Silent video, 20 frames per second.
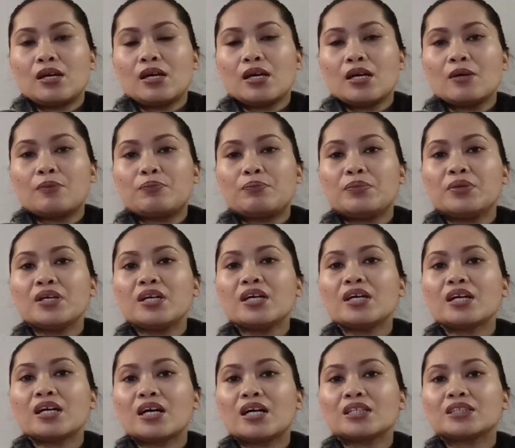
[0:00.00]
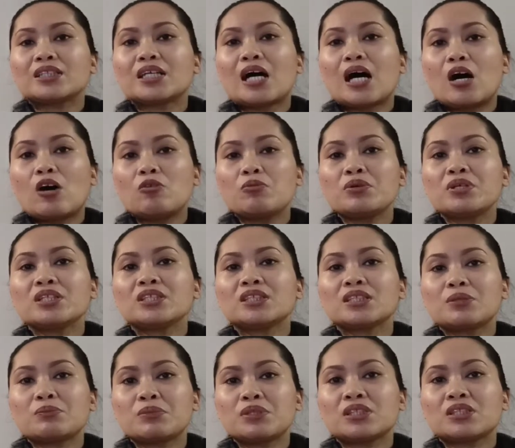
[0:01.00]
If being asked how many
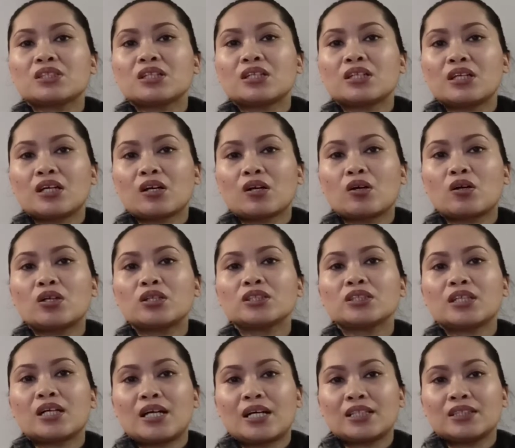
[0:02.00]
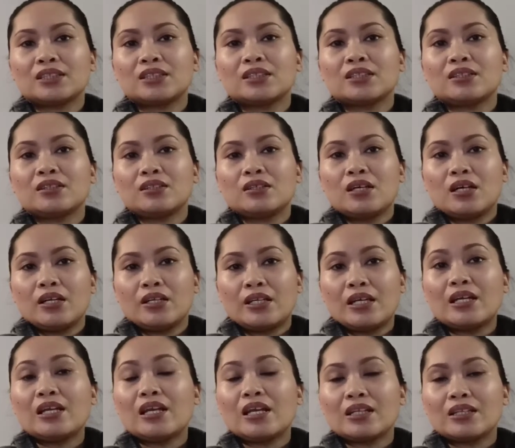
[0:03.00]
semesters the course has,
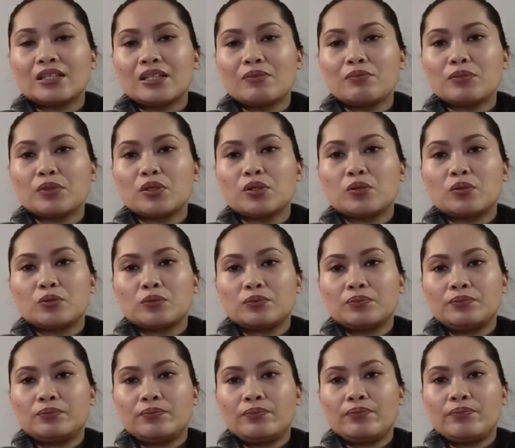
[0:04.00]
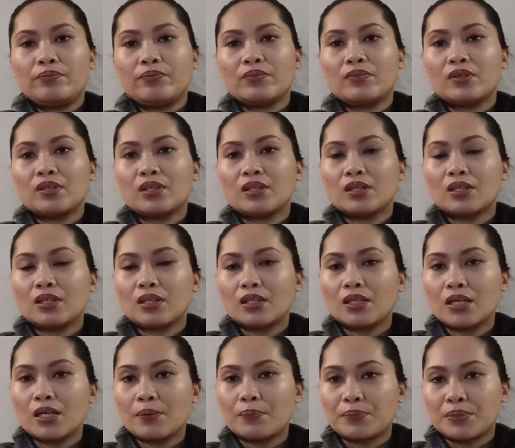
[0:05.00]
then let them know.
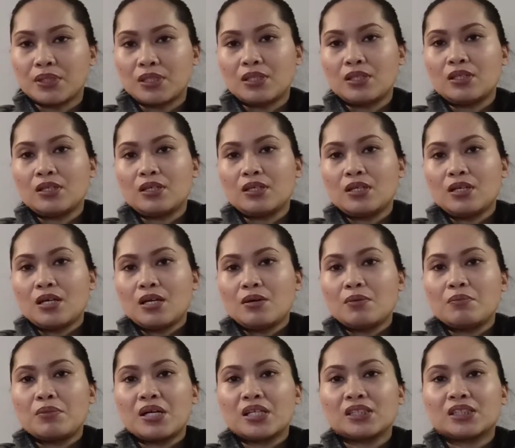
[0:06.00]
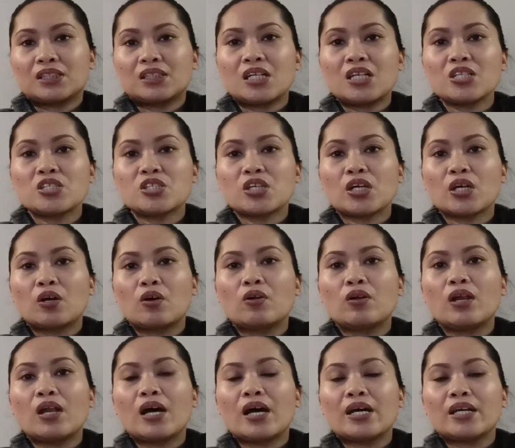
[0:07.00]
Tips: by searching
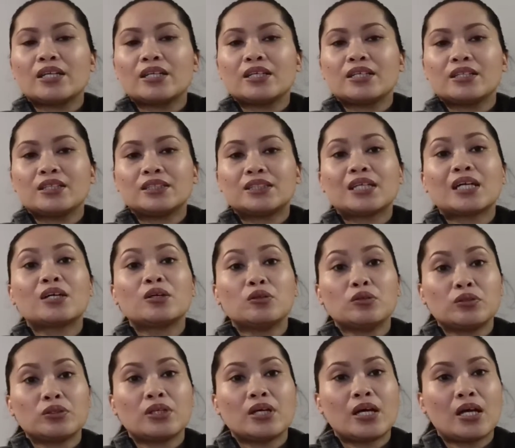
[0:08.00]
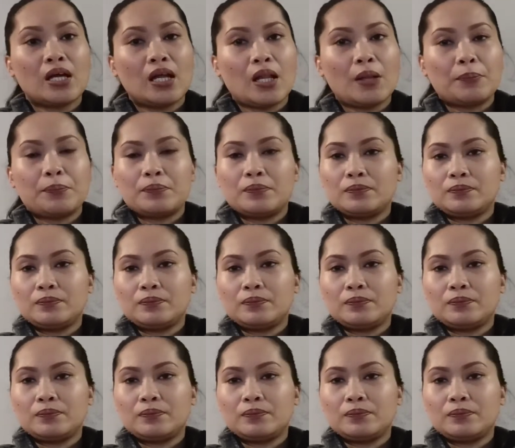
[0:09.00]
online is a good help.